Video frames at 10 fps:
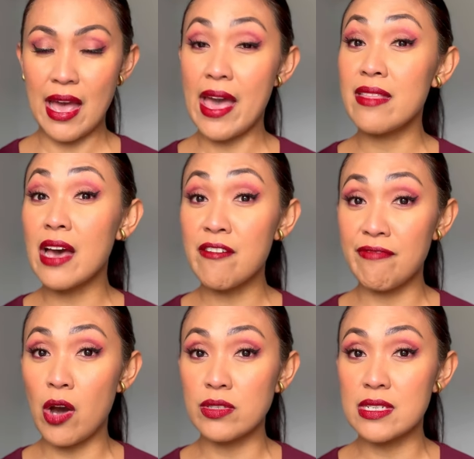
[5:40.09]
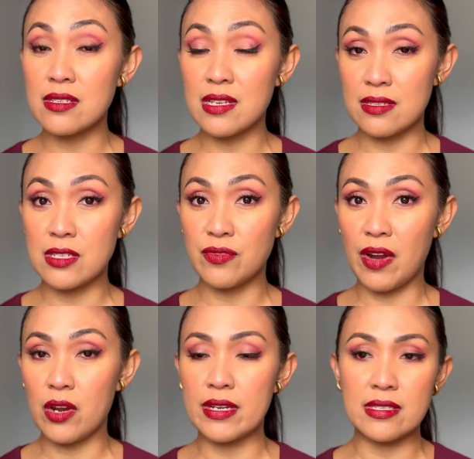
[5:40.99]
and I found it in this
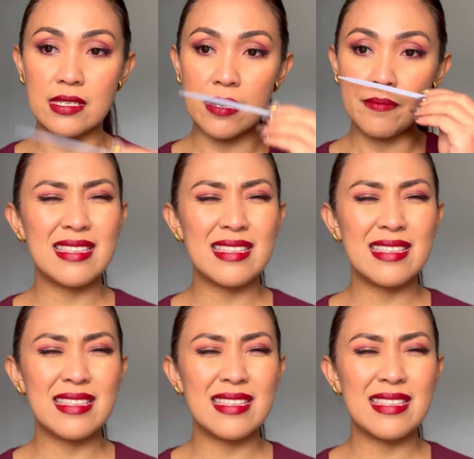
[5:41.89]
fragrance.